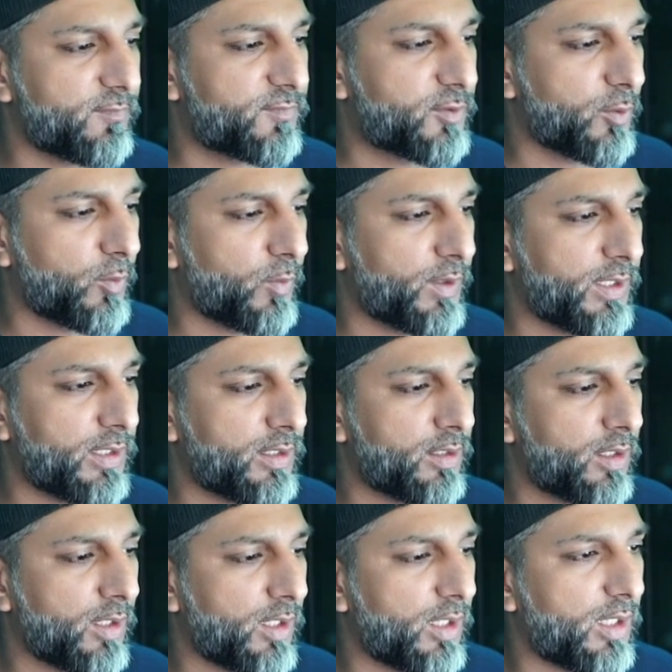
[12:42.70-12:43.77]
doing
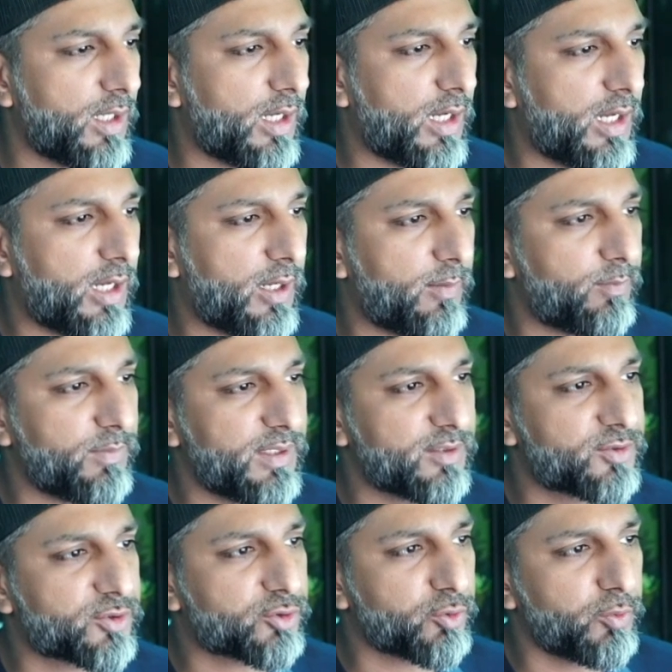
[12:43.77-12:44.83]
um,
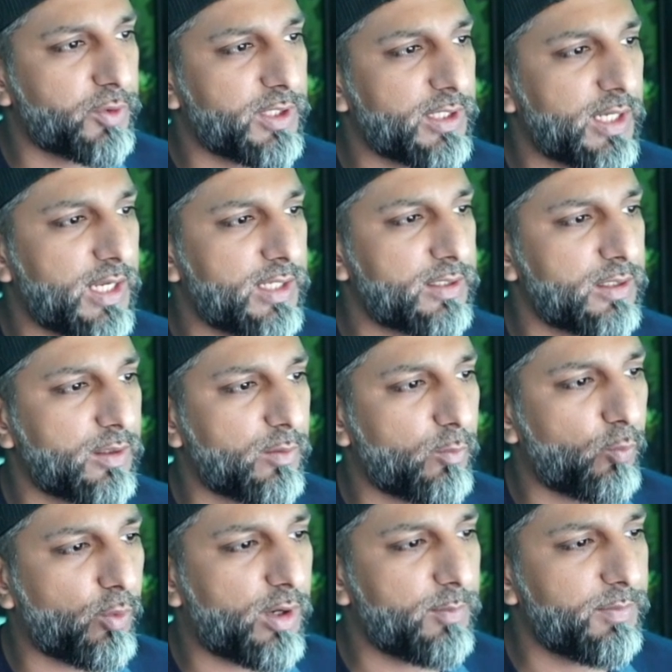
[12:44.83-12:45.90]
extruding it
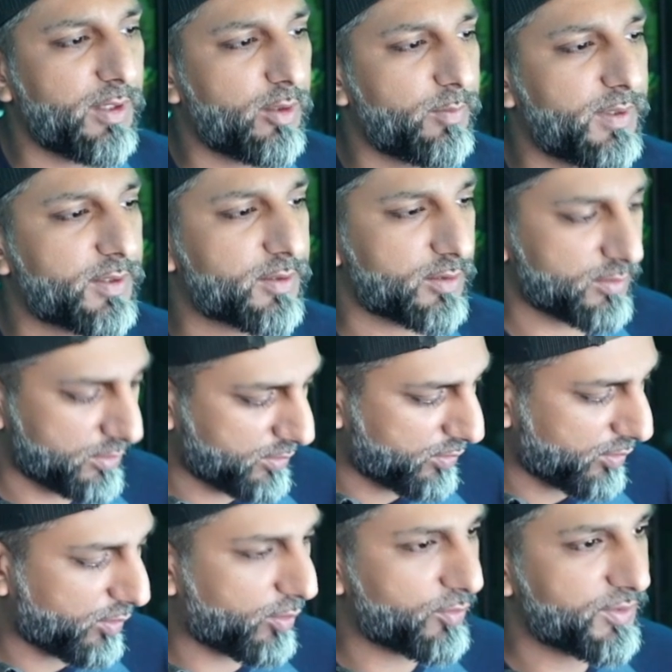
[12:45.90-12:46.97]
one millimeter
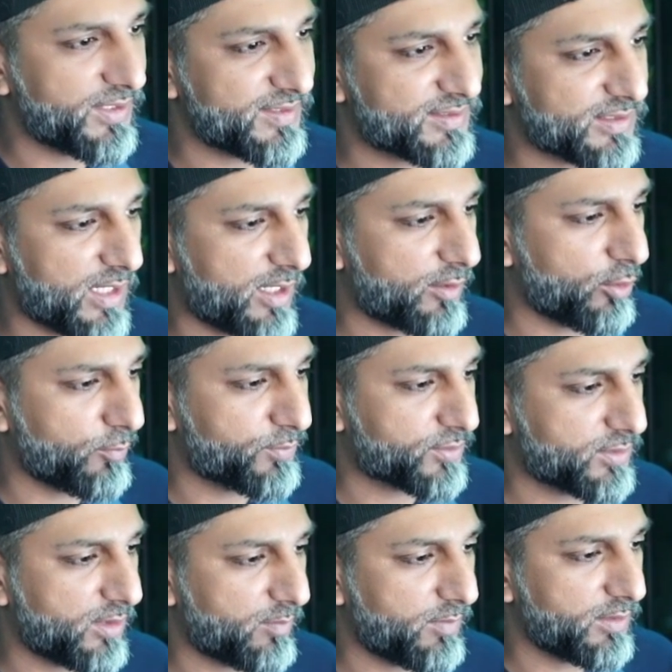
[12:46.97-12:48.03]
on this side. Oops,
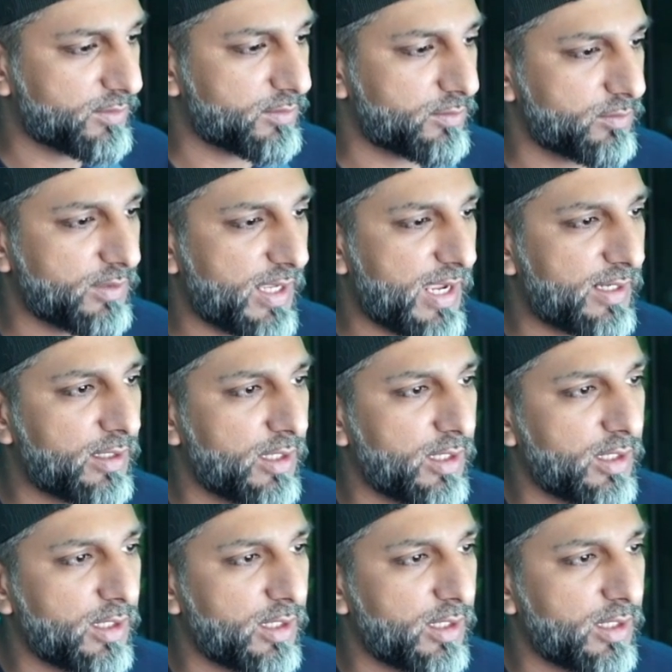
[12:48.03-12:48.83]
didn't mean to do that.